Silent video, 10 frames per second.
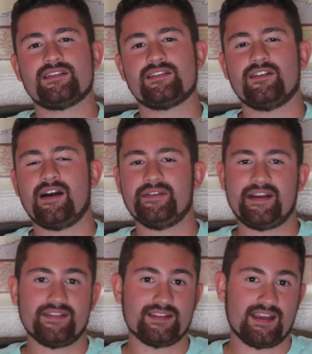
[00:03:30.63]
So I'd
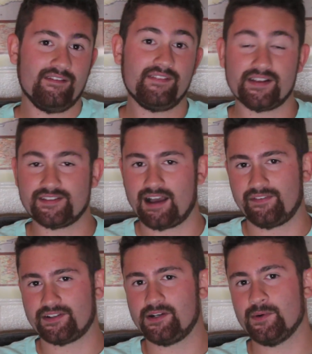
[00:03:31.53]
definitely say
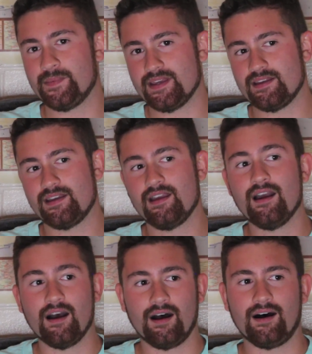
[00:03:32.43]
philosophical would be
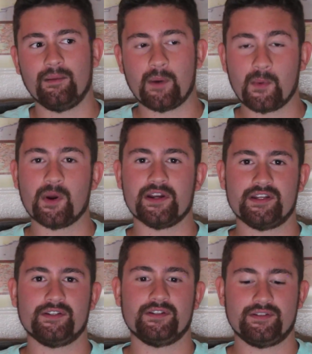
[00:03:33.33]
a word
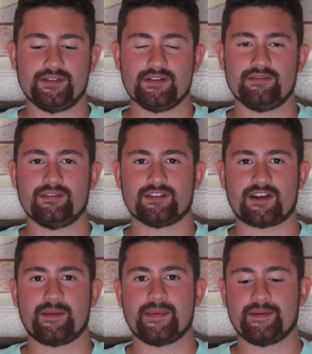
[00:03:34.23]
to
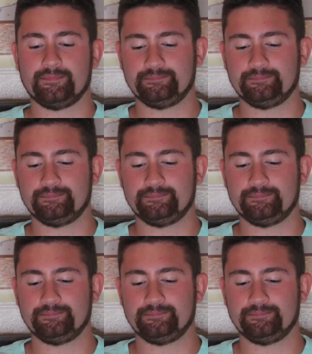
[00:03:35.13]
describe me.